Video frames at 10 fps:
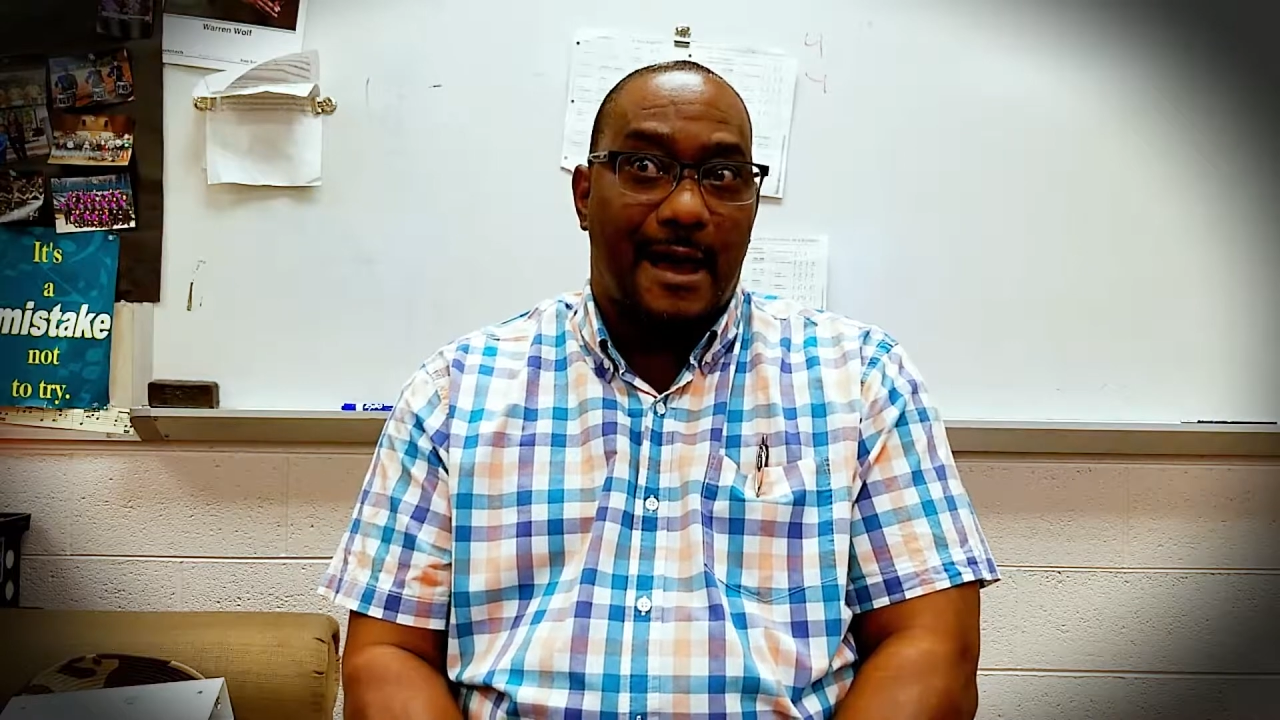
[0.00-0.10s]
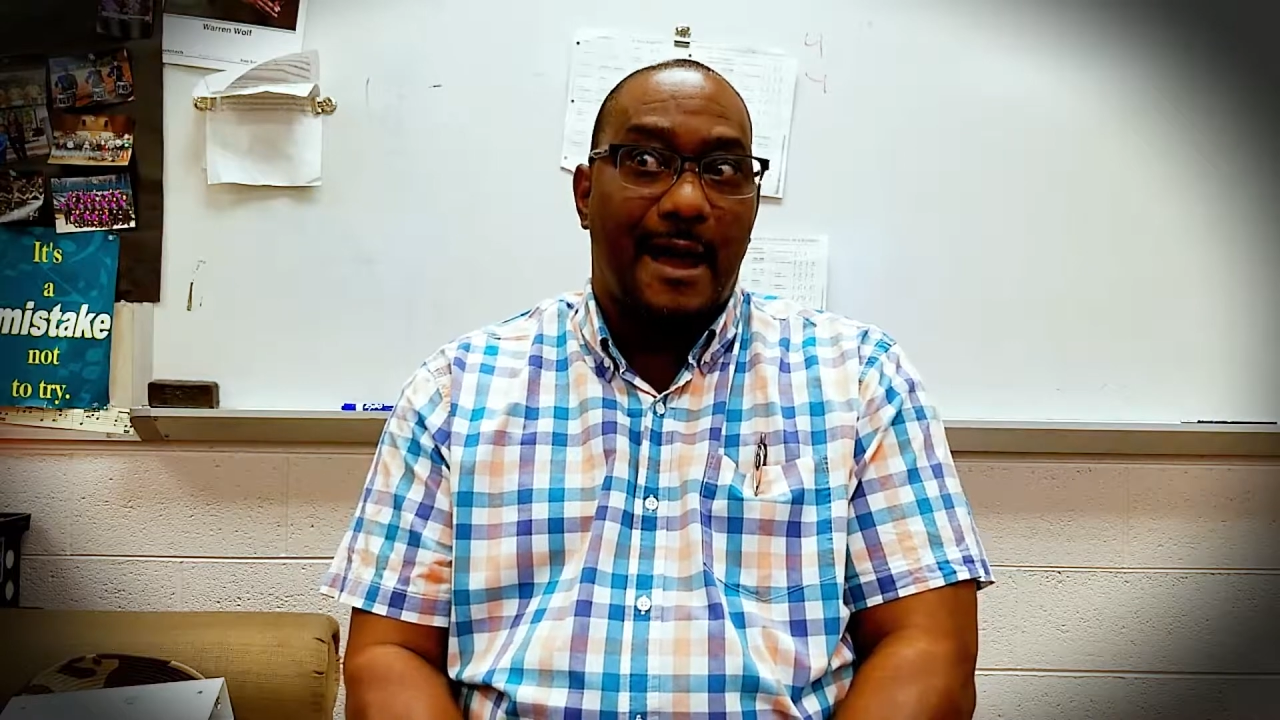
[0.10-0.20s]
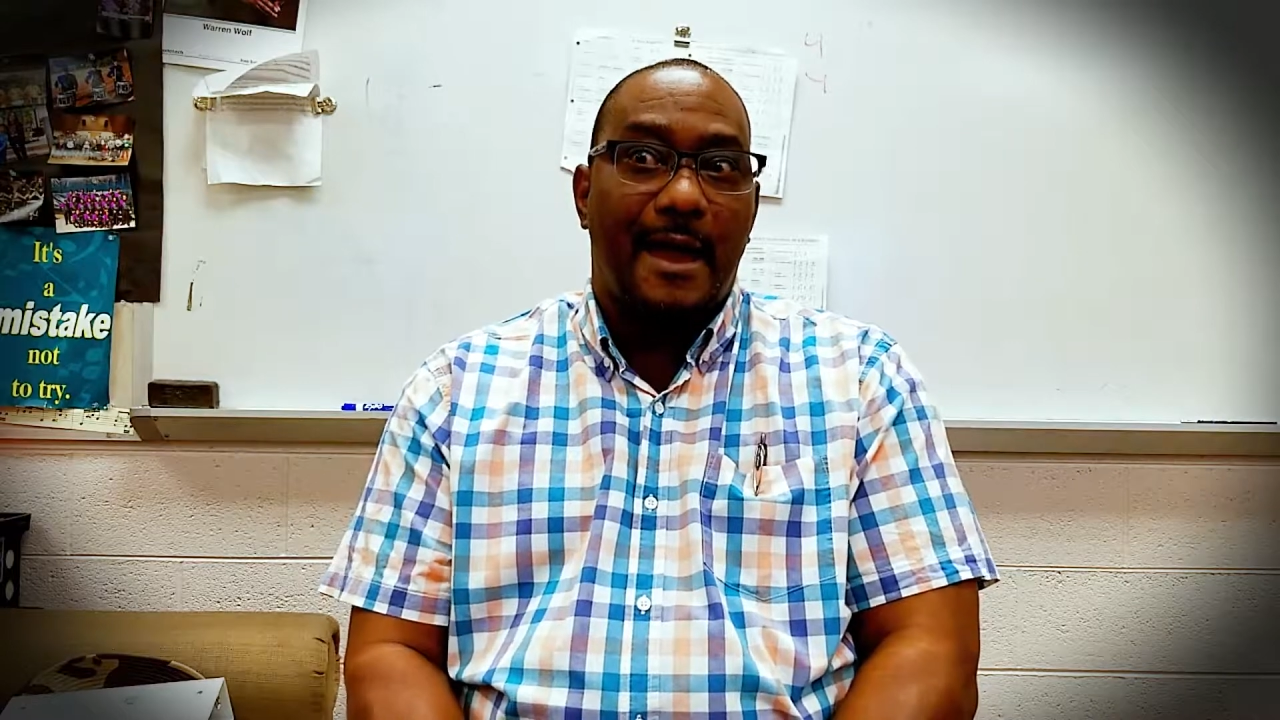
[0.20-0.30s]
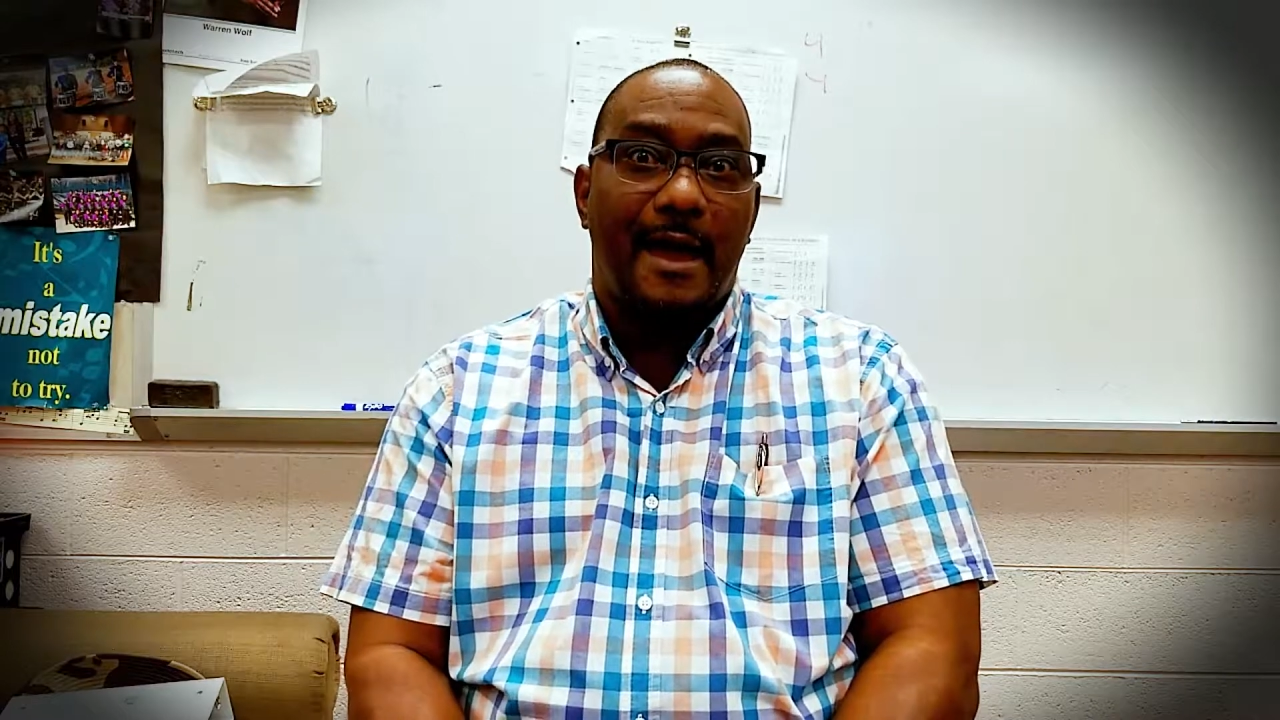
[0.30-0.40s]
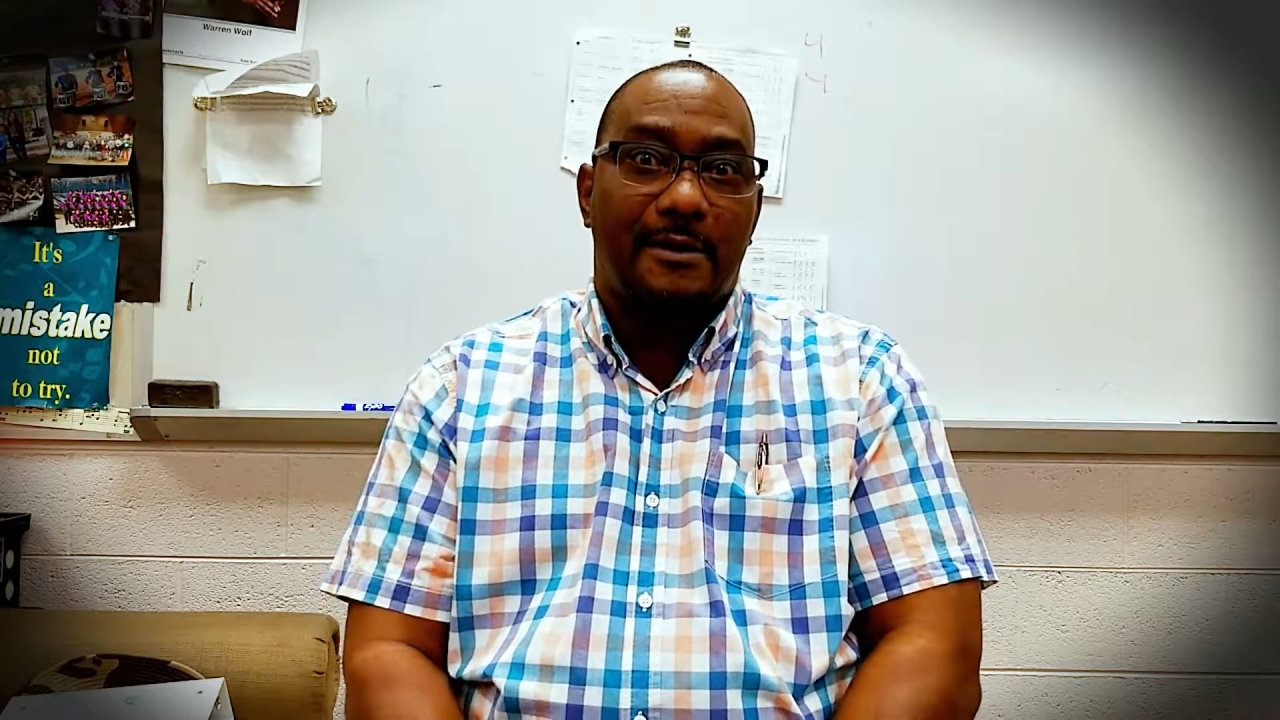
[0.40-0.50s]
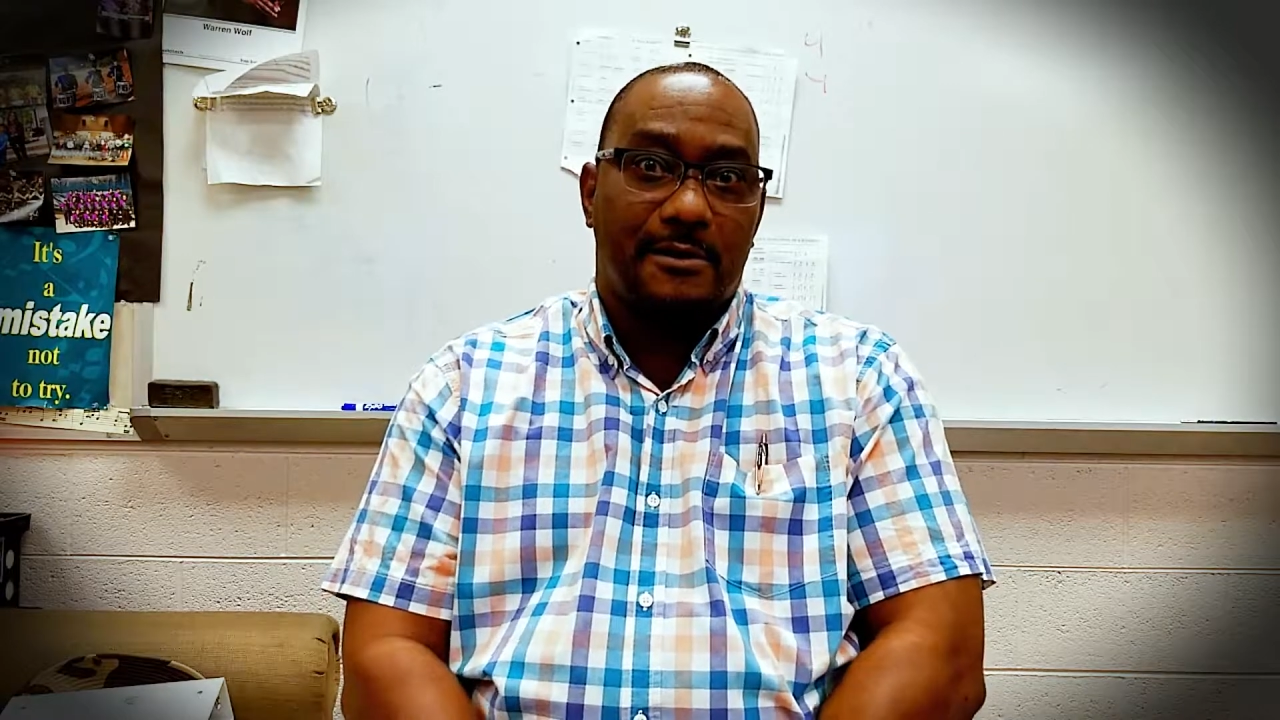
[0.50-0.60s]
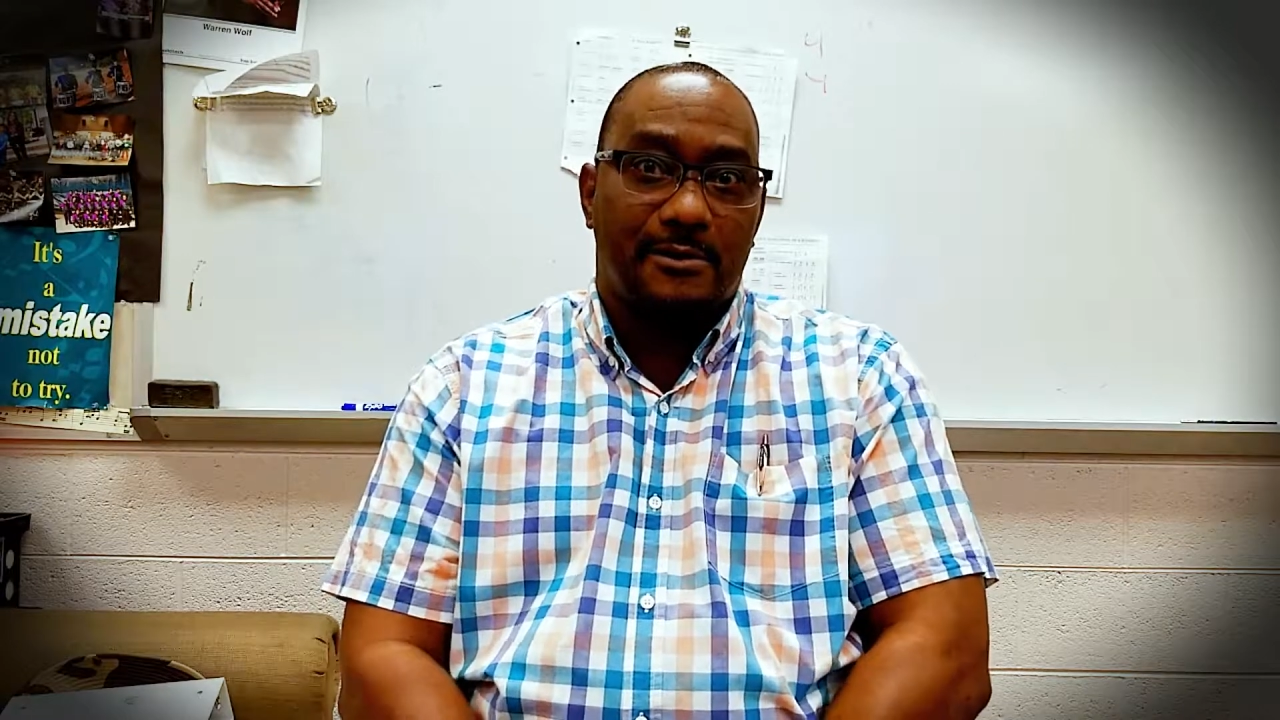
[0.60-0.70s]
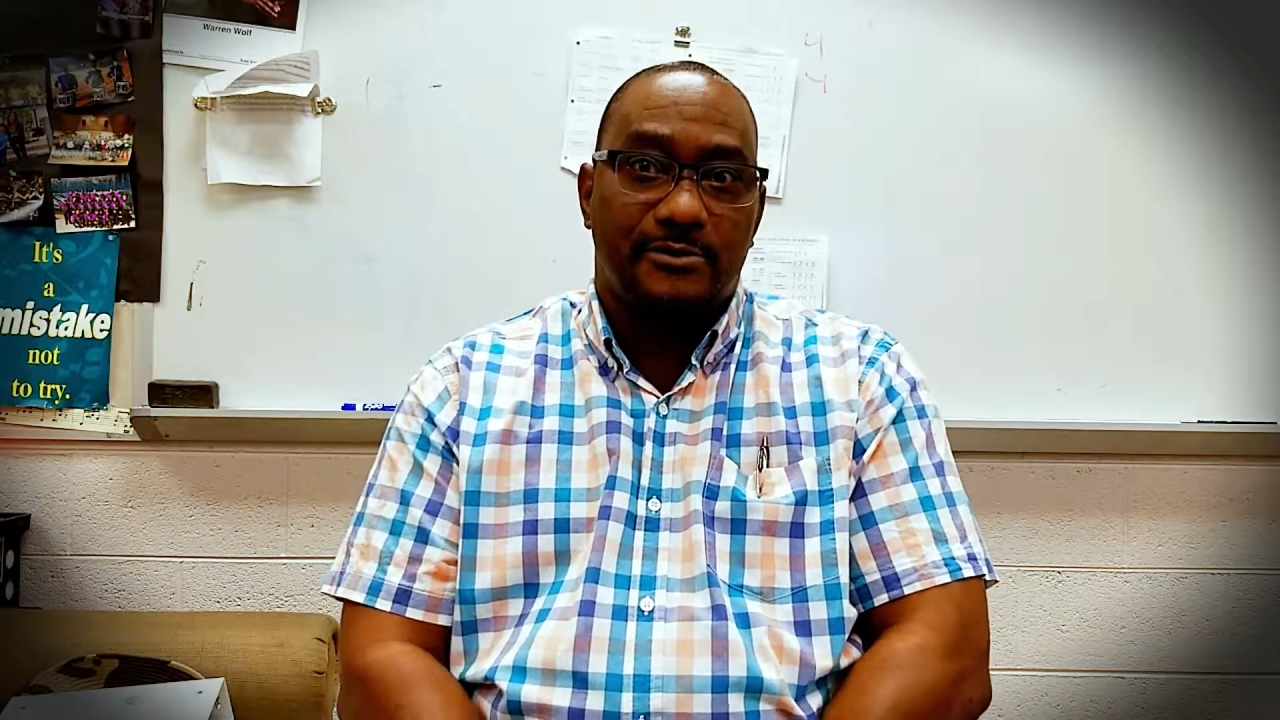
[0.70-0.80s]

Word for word: I, I had under